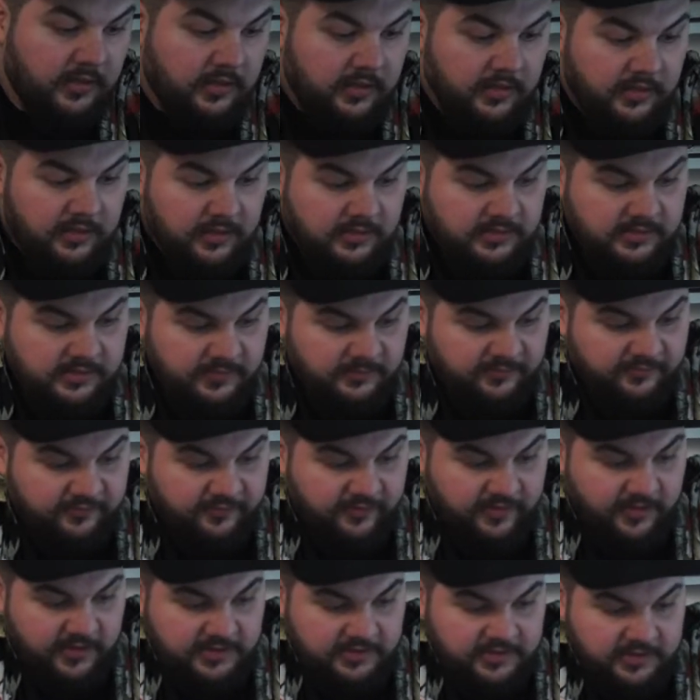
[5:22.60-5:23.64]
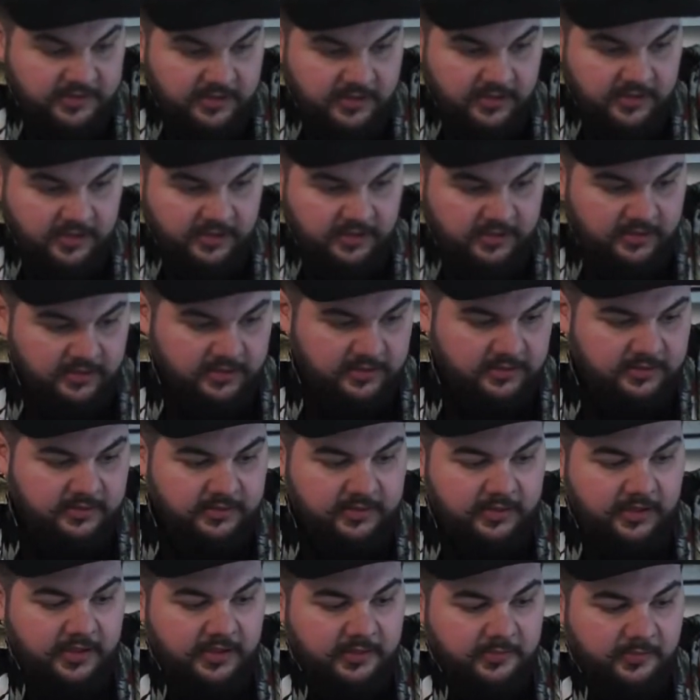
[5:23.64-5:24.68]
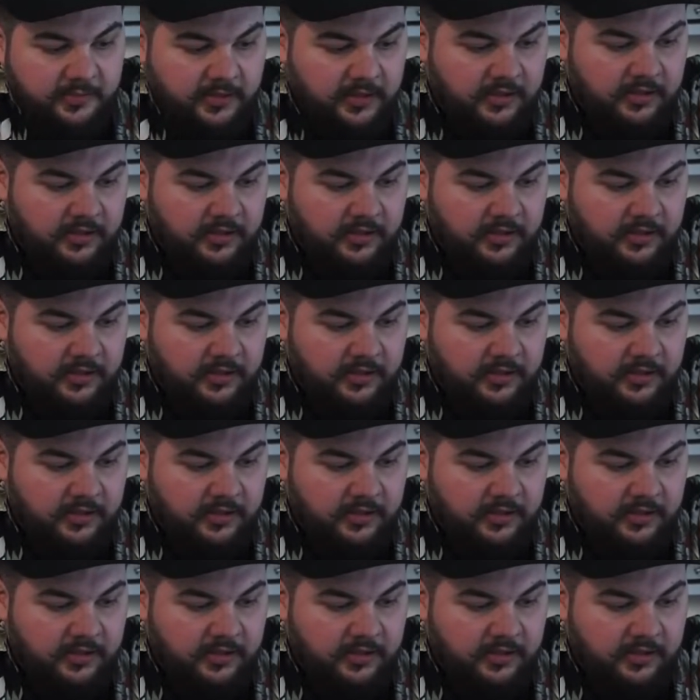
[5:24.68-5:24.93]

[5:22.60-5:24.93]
Then some fresh thyme.